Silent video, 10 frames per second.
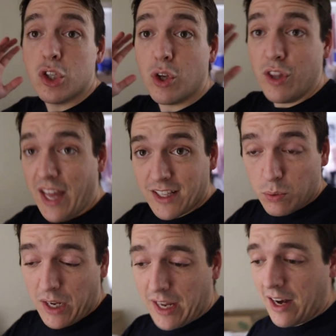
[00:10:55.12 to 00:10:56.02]
So
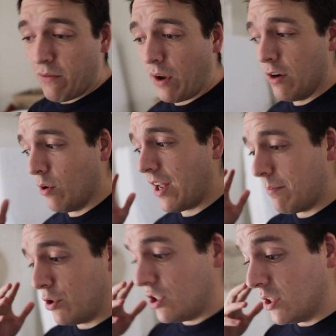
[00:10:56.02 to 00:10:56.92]
that's what I kind of wanted to
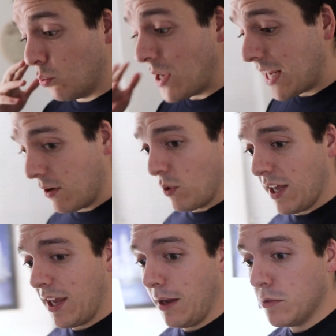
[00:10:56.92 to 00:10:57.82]
accomplish this weekend when
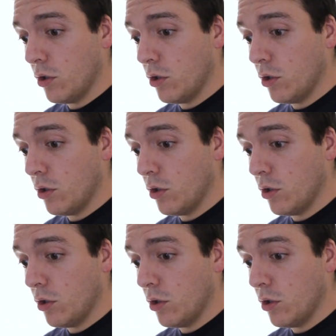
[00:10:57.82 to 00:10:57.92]
it came